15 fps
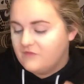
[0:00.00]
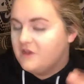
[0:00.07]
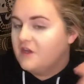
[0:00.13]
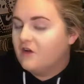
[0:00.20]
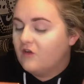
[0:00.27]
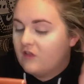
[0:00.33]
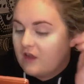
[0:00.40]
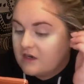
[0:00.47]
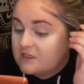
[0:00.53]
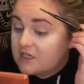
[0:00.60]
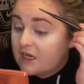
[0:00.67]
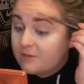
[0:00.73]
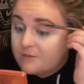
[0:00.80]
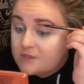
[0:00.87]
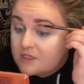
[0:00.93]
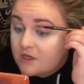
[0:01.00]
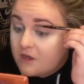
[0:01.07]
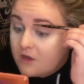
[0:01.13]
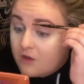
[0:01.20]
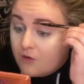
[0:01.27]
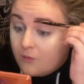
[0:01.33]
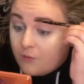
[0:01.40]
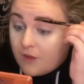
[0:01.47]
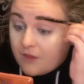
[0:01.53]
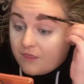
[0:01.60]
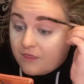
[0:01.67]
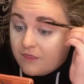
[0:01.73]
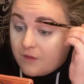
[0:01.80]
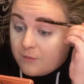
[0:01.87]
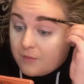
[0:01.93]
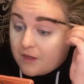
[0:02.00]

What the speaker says: You know, a lot of times with the